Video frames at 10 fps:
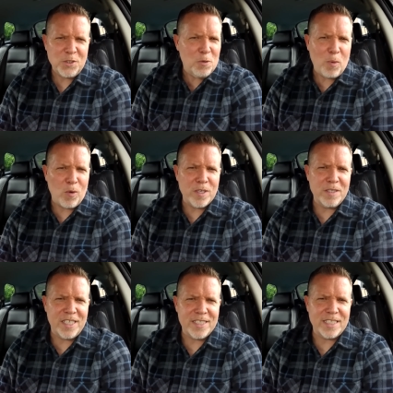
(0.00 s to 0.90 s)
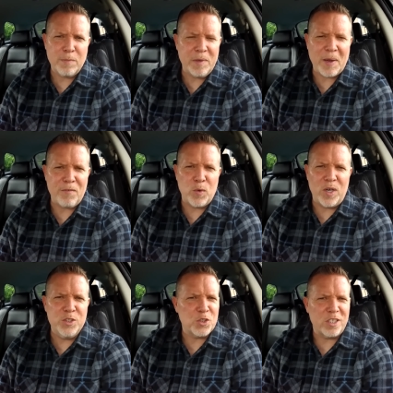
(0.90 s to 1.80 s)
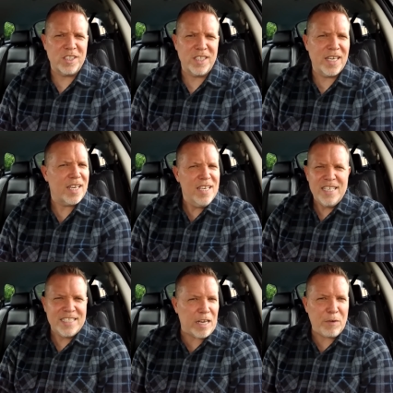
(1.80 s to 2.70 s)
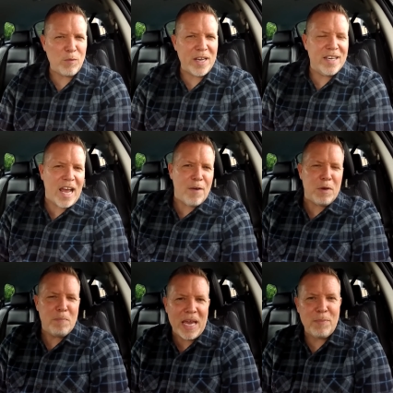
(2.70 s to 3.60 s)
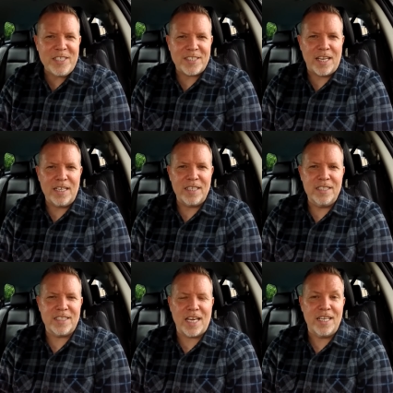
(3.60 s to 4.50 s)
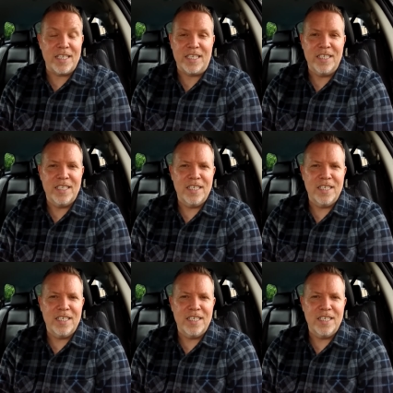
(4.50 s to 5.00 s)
Newborn kids seem to be everywhere, and you start to think, is everyone having babies suddenly? Suddenly,